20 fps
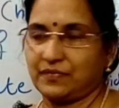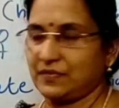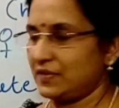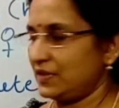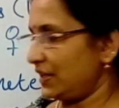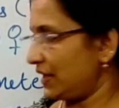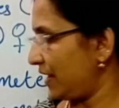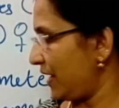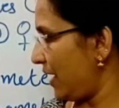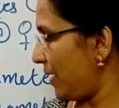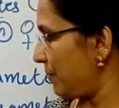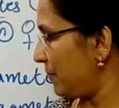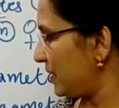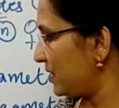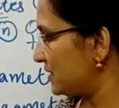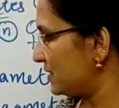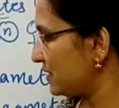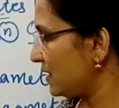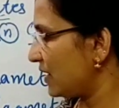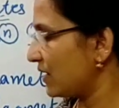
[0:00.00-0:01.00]
The
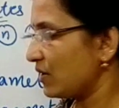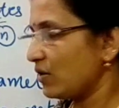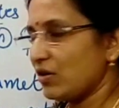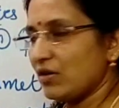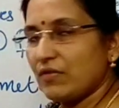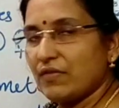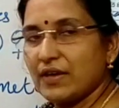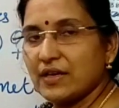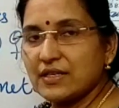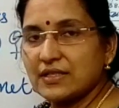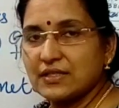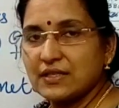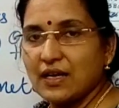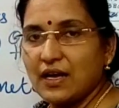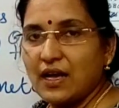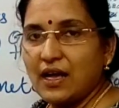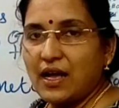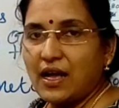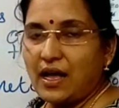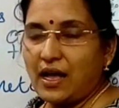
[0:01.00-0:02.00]
gametes are always
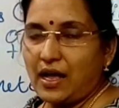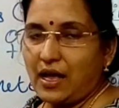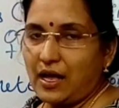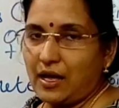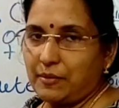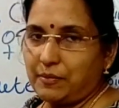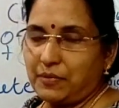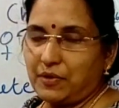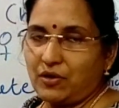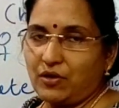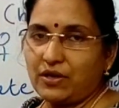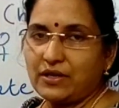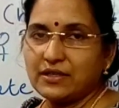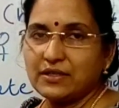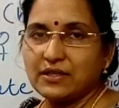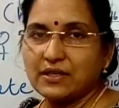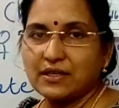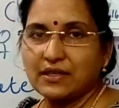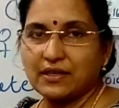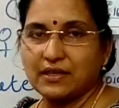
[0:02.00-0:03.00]
haploid
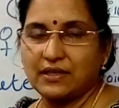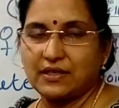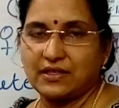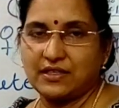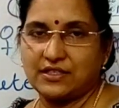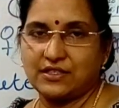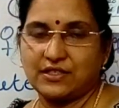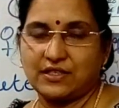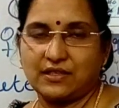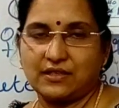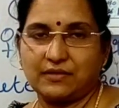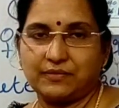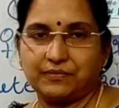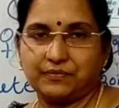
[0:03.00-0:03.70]
condition.